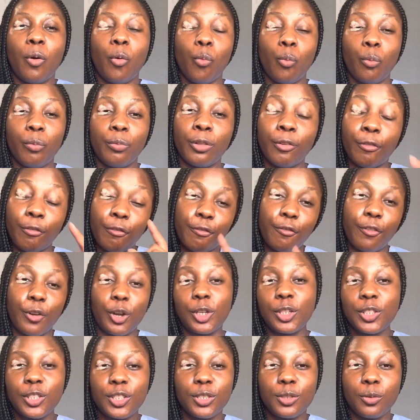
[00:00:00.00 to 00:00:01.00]
The
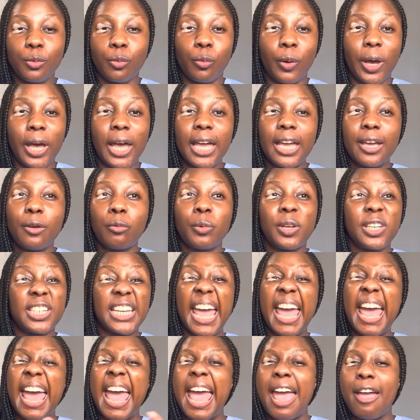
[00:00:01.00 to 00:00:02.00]
first way, which
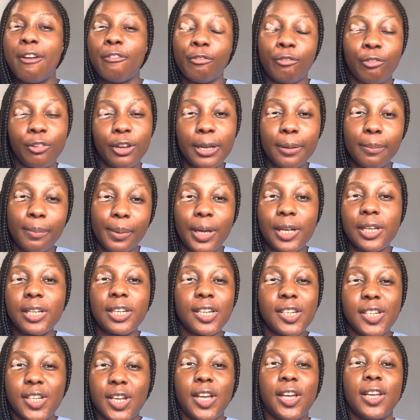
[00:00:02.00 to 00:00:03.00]
everybody
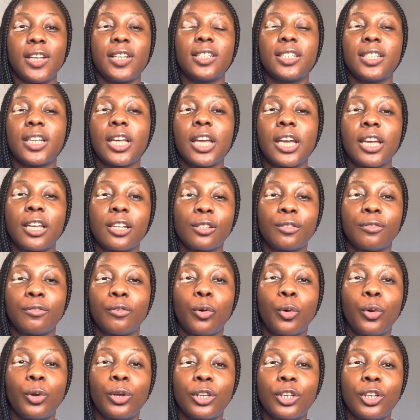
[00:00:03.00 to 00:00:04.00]
does, is
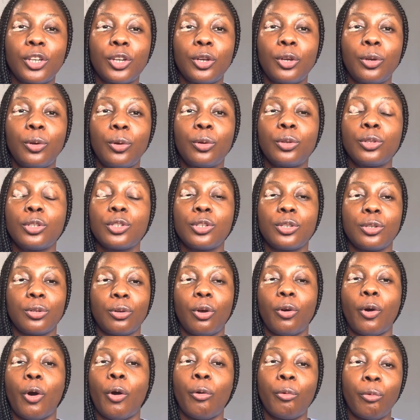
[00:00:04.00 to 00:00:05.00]
for you to
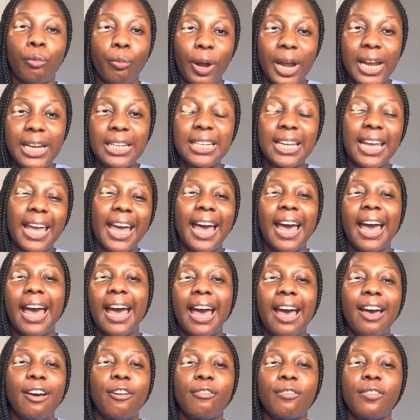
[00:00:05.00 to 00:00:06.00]
already
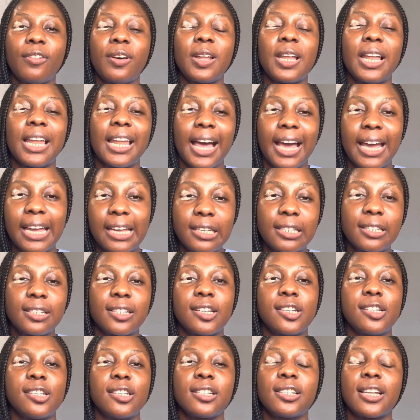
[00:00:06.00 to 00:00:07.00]
have a
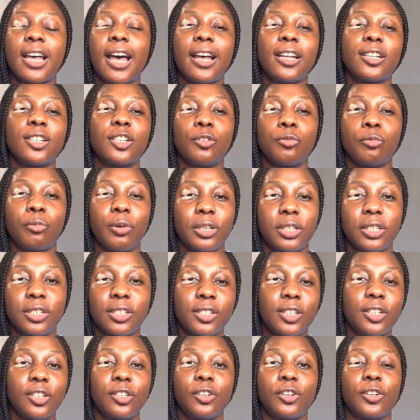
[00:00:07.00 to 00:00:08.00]
license as a
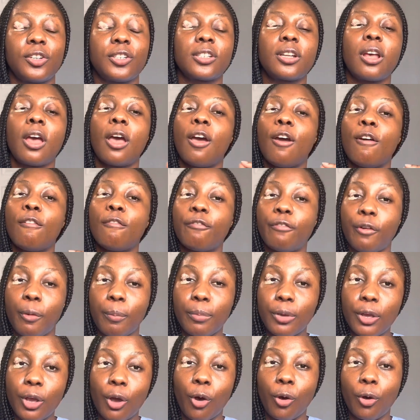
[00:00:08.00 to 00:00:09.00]
registered nurse from
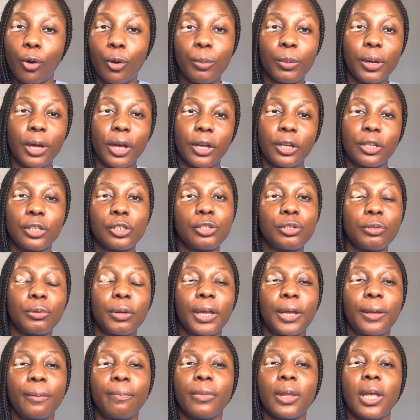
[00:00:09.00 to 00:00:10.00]
your home
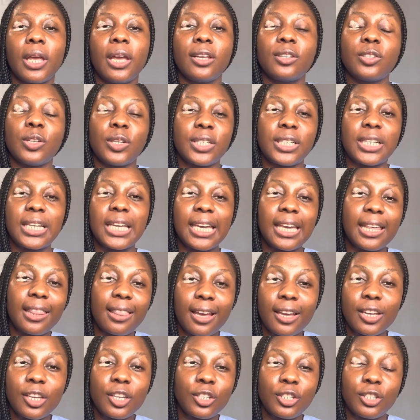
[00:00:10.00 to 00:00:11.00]
country. So it's either
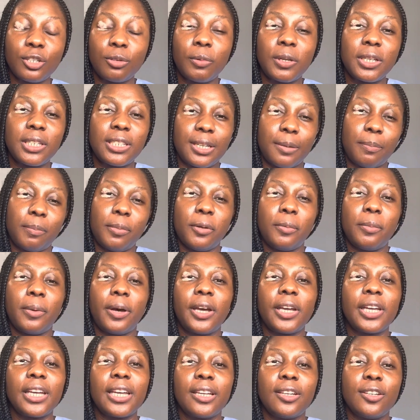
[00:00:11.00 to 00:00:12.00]
you do a diploma
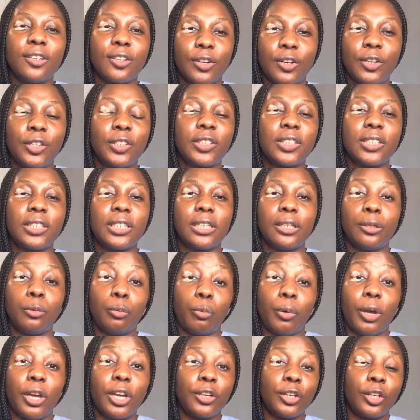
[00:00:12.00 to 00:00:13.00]
in nursing
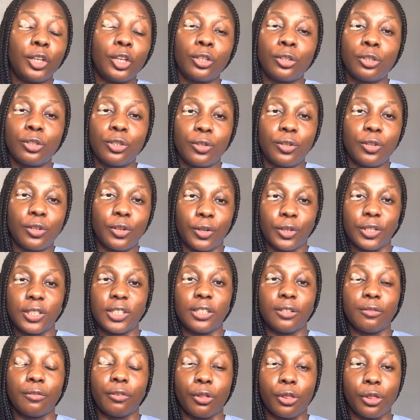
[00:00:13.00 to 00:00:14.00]
where you do nursing
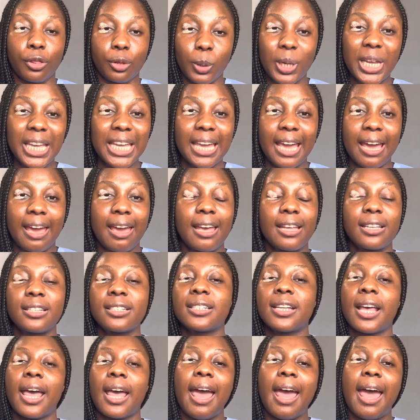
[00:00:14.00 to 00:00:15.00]
for 3 years
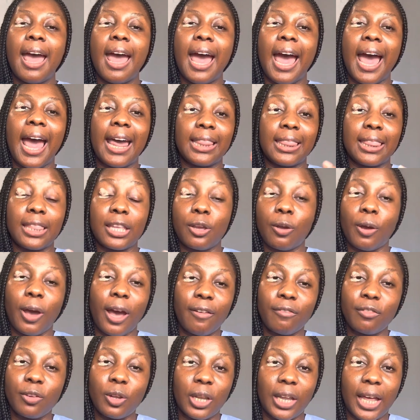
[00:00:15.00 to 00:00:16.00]
and you
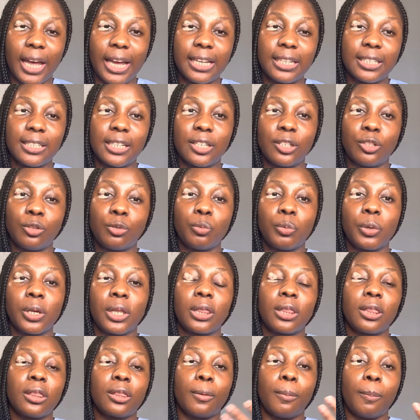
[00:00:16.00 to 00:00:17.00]
have your license with
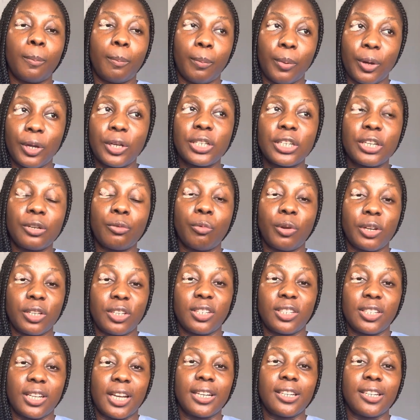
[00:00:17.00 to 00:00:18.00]
the body
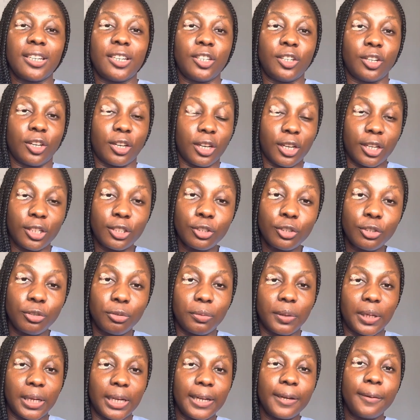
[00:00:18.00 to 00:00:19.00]
registered in your
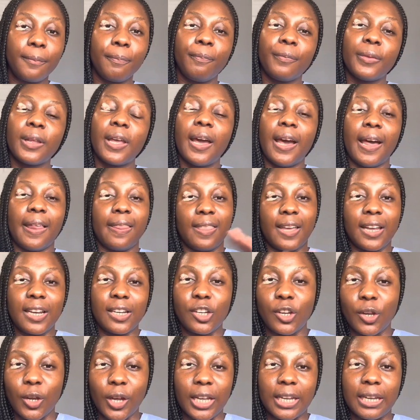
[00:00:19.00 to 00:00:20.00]
country, and then
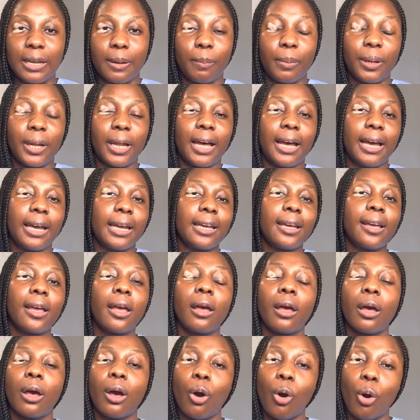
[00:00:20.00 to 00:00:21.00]
you can apply,
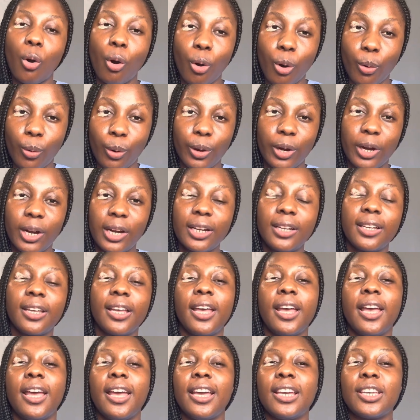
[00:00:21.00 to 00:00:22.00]
or
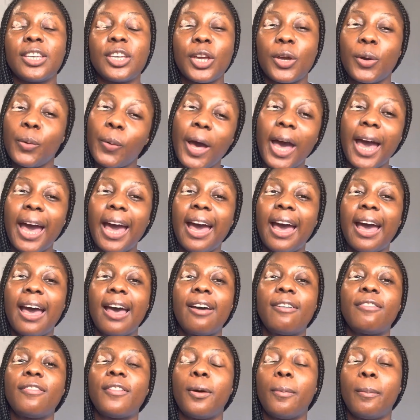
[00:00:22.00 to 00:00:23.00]
you
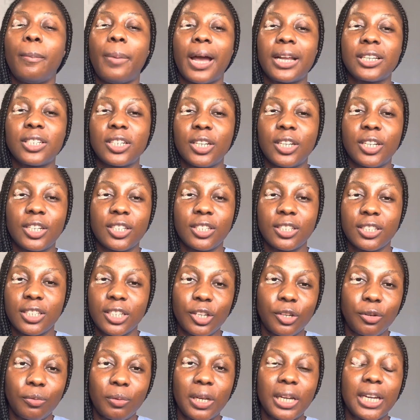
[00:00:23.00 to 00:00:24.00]
have a bachelor's
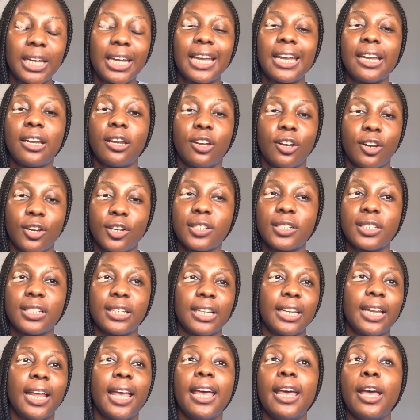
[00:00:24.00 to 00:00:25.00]
degree in
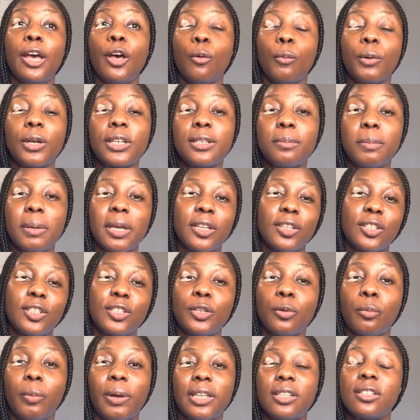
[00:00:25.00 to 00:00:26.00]
nursing, which means
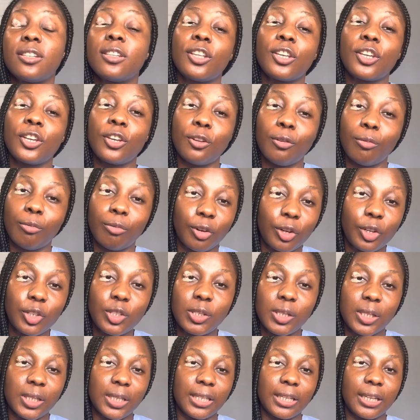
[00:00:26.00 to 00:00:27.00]
you went to the
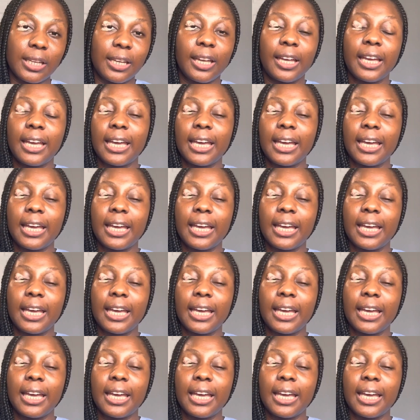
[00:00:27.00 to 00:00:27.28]
university.